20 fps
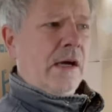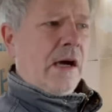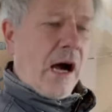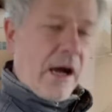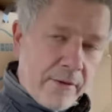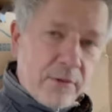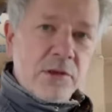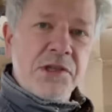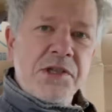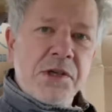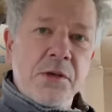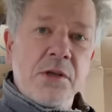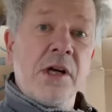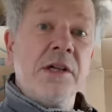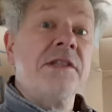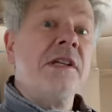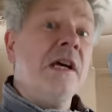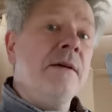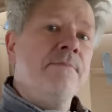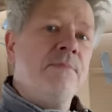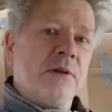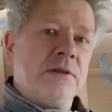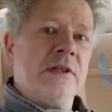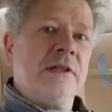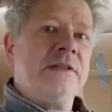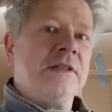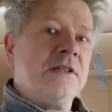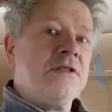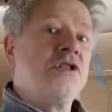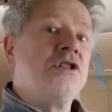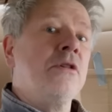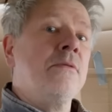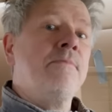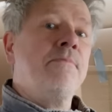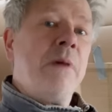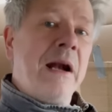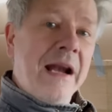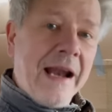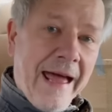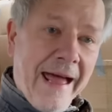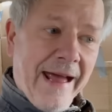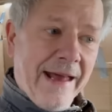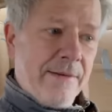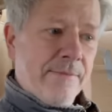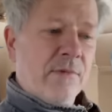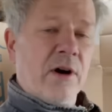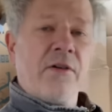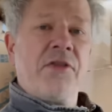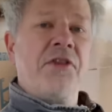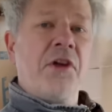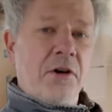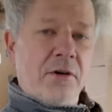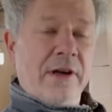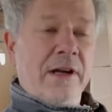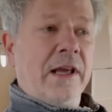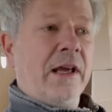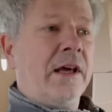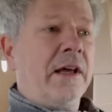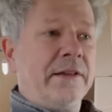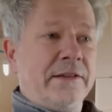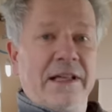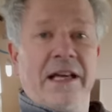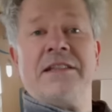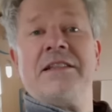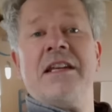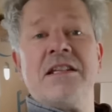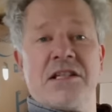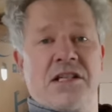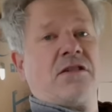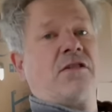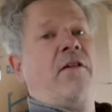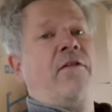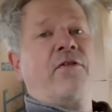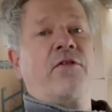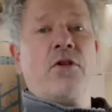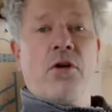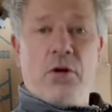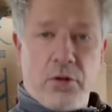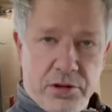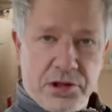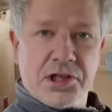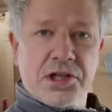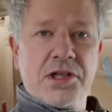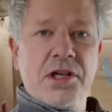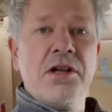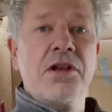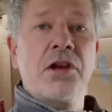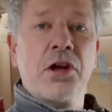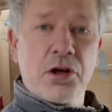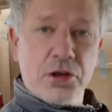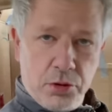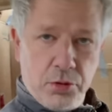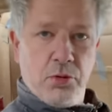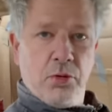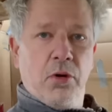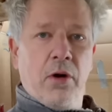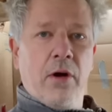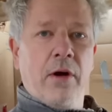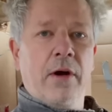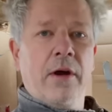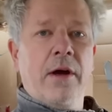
I also got the input that I should plan more thoroughly, and that is, of course, true.